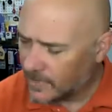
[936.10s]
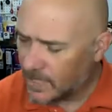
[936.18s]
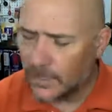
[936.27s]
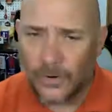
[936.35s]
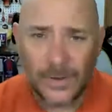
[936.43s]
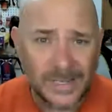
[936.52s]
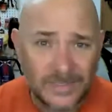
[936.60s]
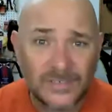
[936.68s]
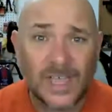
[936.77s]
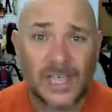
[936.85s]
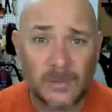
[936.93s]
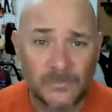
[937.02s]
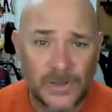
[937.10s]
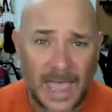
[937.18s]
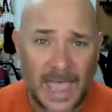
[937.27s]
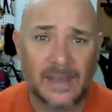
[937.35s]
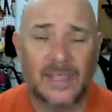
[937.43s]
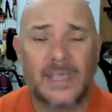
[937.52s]
Go ahead and sign up for
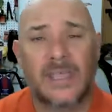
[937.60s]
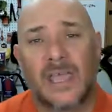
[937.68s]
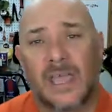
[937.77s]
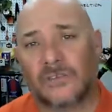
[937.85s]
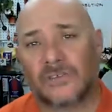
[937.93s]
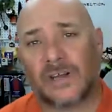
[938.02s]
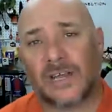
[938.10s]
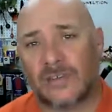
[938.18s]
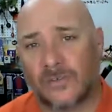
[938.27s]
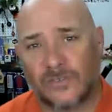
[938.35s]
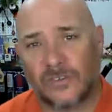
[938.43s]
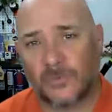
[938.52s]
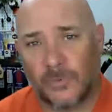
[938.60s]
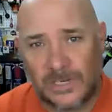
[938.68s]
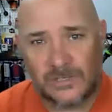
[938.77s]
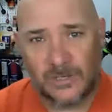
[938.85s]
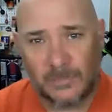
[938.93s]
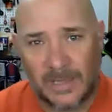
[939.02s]
that, and you'll start getting those
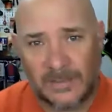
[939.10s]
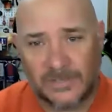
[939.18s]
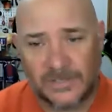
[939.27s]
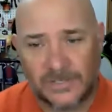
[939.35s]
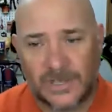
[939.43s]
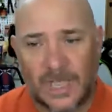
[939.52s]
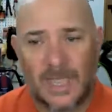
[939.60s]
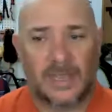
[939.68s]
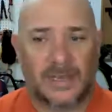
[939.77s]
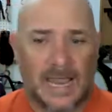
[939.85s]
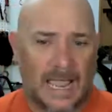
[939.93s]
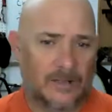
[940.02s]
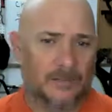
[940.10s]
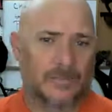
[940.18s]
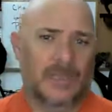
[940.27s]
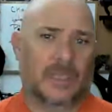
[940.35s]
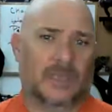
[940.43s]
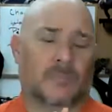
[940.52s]
inspirational messages. Now,
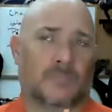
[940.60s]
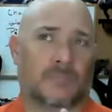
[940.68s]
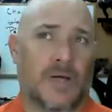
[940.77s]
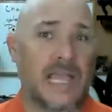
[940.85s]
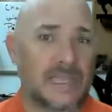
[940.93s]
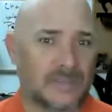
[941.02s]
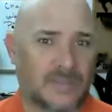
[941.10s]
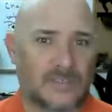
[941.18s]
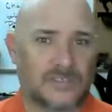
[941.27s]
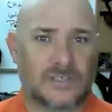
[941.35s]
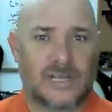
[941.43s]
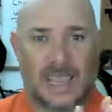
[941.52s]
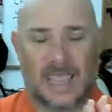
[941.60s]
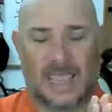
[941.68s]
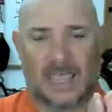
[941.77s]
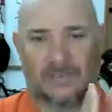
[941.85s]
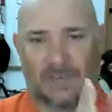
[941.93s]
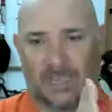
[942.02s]
my intention
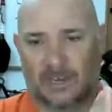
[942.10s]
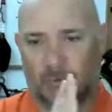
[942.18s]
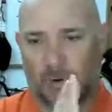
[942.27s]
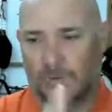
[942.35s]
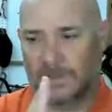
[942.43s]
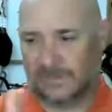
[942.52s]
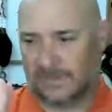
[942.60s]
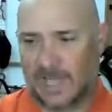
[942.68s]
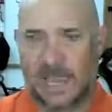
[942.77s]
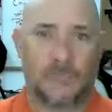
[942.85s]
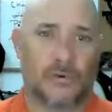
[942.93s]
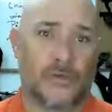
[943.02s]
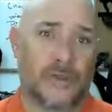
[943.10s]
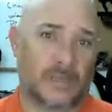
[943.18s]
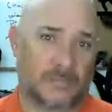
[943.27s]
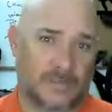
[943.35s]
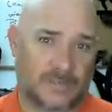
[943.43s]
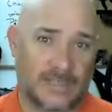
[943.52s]
as I grow this library
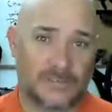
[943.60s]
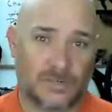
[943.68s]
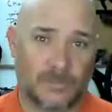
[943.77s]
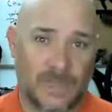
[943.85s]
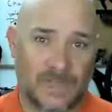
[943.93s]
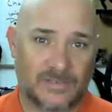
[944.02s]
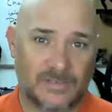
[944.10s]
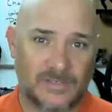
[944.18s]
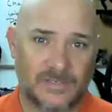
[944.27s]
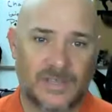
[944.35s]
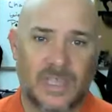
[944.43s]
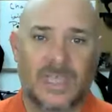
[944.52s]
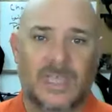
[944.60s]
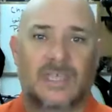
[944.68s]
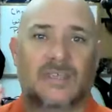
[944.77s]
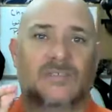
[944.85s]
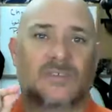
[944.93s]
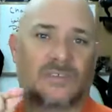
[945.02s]
of intentional messages
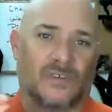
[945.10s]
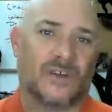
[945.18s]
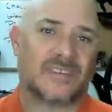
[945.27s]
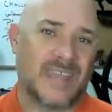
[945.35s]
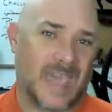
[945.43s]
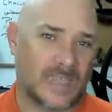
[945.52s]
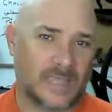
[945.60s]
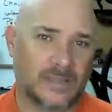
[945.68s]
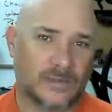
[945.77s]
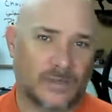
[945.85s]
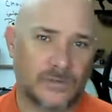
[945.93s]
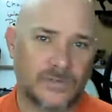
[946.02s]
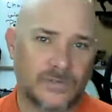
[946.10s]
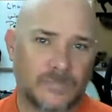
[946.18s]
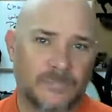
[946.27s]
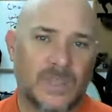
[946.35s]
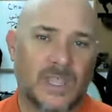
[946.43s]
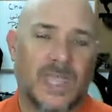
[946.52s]
is to start tagging those
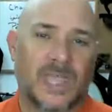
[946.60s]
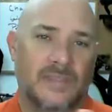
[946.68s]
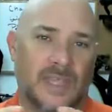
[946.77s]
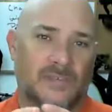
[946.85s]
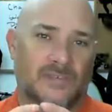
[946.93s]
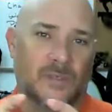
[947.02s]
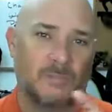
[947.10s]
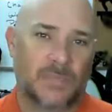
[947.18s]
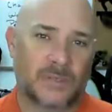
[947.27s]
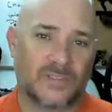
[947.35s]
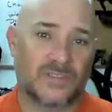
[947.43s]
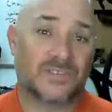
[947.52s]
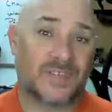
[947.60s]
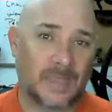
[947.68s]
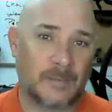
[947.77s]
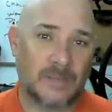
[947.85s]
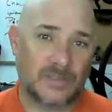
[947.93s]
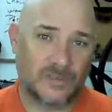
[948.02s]
and then to build
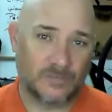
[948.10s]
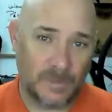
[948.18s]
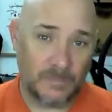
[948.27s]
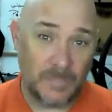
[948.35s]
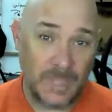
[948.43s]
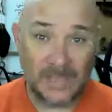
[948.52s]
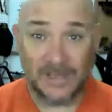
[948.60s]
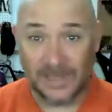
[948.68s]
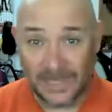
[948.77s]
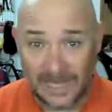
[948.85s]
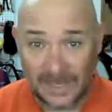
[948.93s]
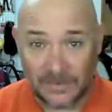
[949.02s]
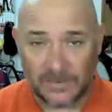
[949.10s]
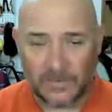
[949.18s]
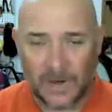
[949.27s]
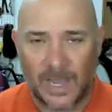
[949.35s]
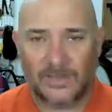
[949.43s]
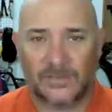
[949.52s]
segments of the mail list,
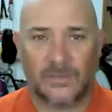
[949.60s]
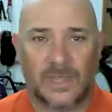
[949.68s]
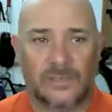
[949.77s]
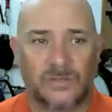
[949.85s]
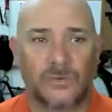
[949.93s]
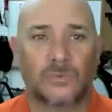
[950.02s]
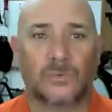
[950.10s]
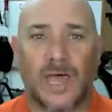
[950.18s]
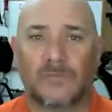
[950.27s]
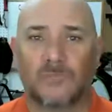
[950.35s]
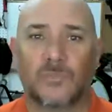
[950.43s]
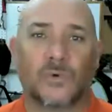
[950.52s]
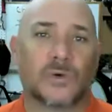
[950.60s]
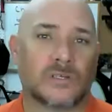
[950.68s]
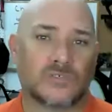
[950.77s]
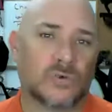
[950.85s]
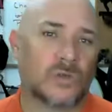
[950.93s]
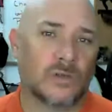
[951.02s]
right? So that you will have more
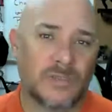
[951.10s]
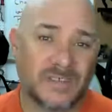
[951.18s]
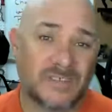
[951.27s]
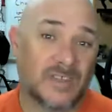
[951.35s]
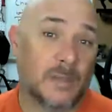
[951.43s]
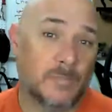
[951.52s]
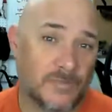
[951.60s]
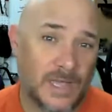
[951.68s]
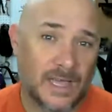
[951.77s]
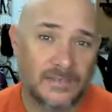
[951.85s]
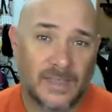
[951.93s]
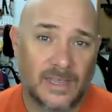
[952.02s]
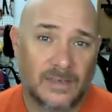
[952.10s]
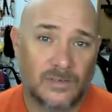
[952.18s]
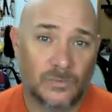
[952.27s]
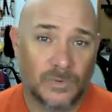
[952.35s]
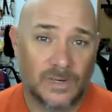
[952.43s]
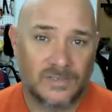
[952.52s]
control over the type of content
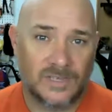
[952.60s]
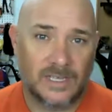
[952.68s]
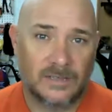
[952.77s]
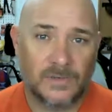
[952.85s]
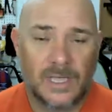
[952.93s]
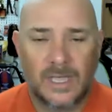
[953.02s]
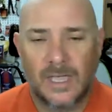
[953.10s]
you receive.